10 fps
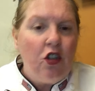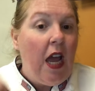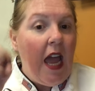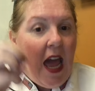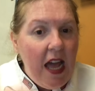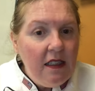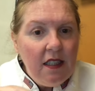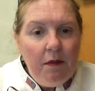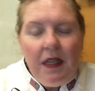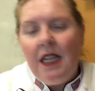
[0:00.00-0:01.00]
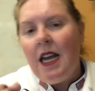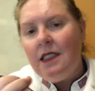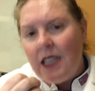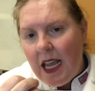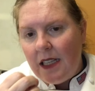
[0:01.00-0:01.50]
I add something, I
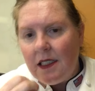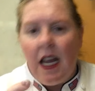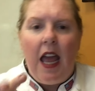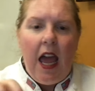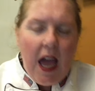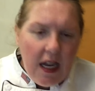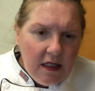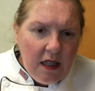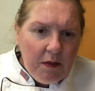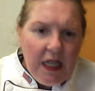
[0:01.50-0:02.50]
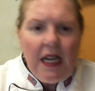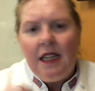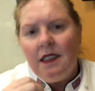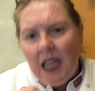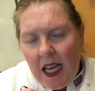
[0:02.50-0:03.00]
taste. I add something,
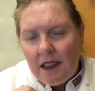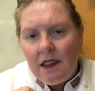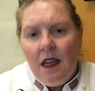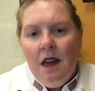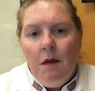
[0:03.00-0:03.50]
I taste.